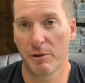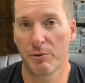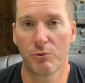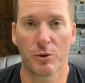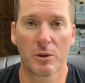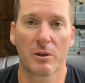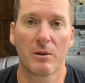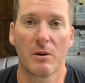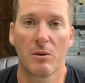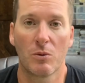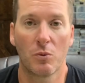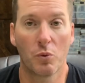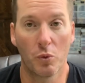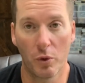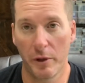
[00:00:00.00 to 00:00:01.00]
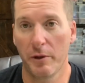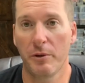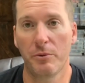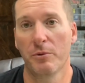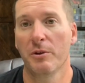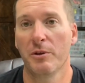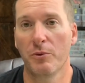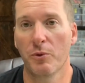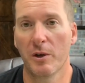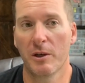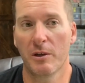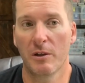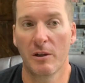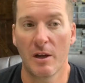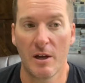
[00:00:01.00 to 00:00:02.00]
worked really, really
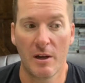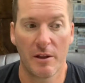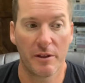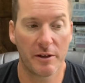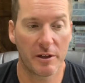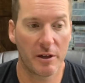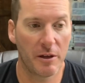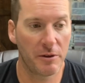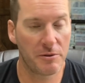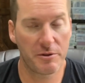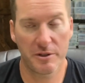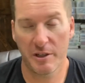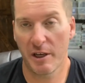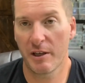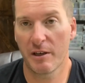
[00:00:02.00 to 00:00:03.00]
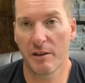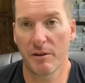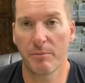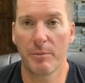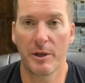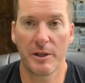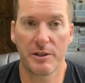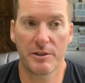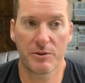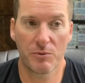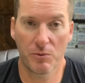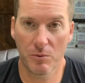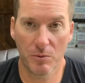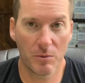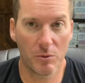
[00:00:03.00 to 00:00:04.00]
well. The color stayed on the baits
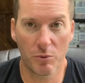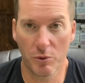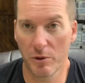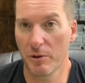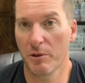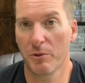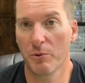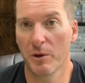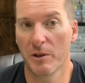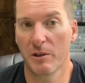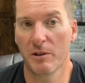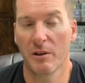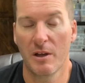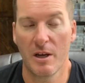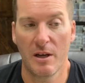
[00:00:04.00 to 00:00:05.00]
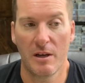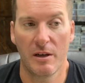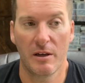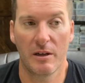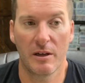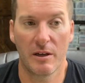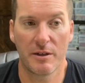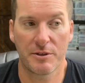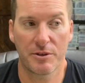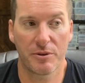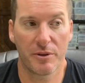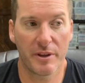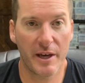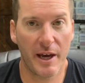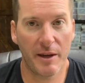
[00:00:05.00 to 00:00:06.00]
really well. So
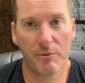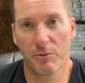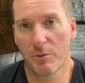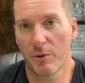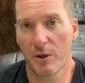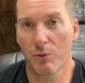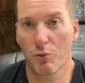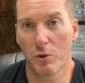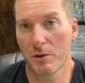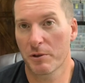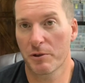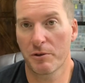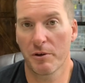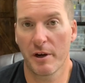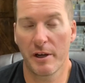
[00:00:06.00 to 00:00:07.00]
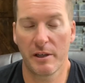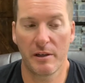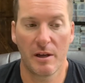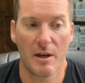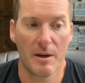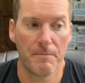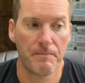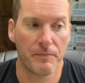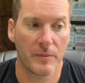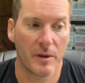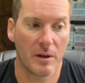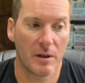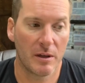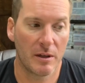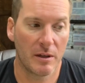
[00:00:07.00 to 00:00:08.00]
that worked great.
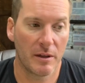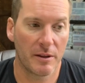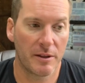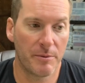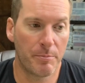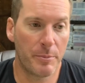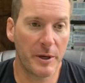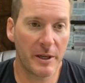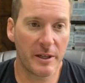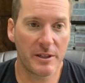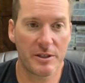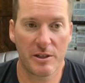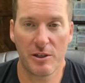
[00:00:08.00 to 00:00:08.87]
The biggest